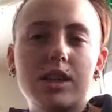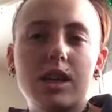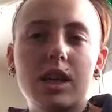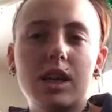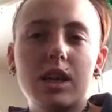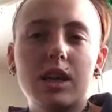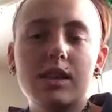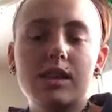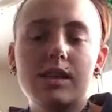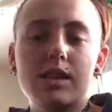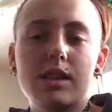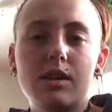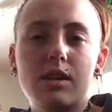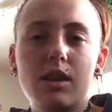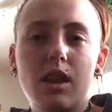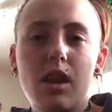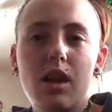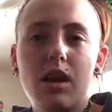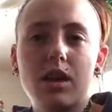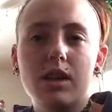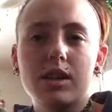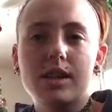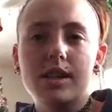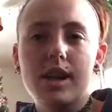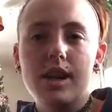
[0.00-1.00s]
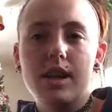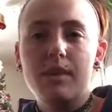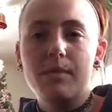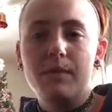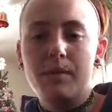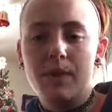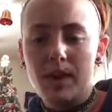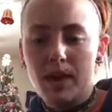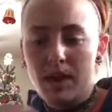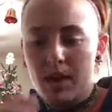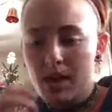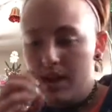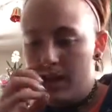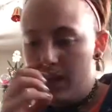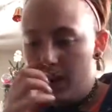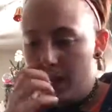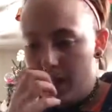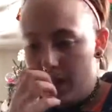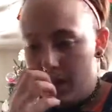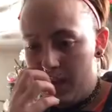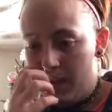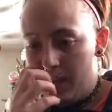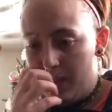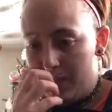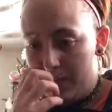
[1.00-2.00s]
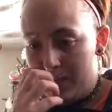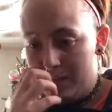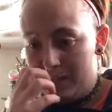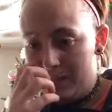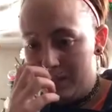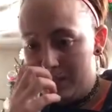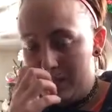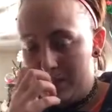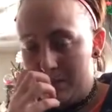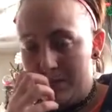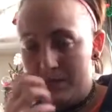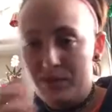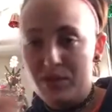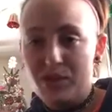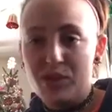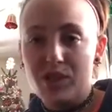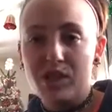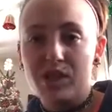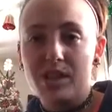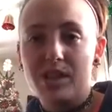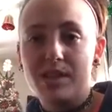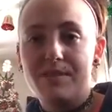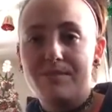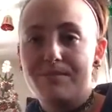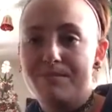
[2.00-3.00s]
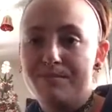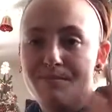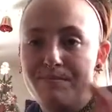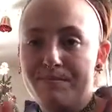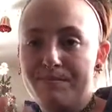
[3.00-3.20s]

things in a long time, and she's